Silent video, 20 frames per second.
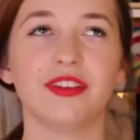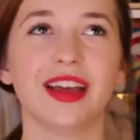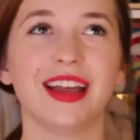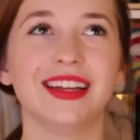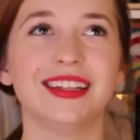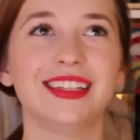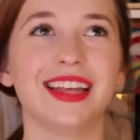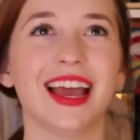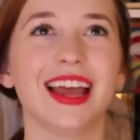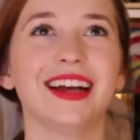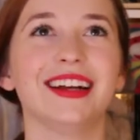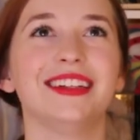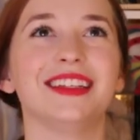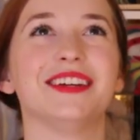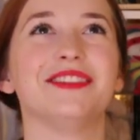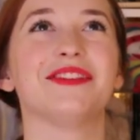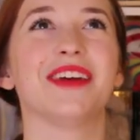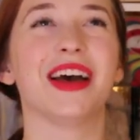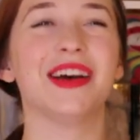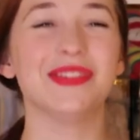fay tale
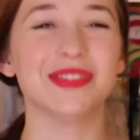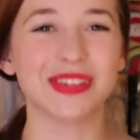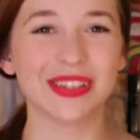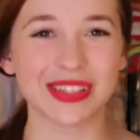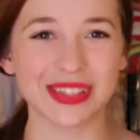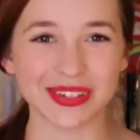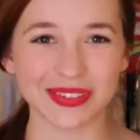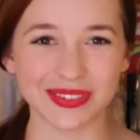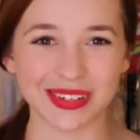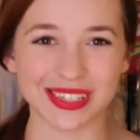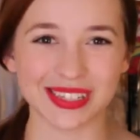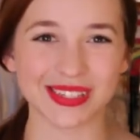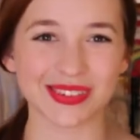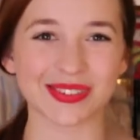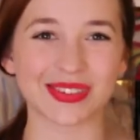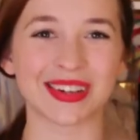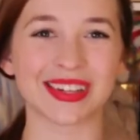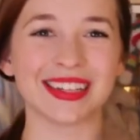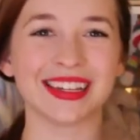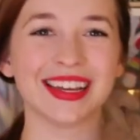if ever there was
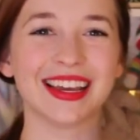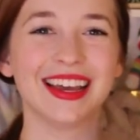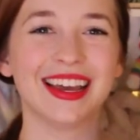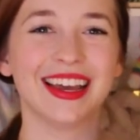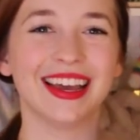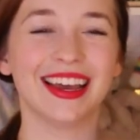one.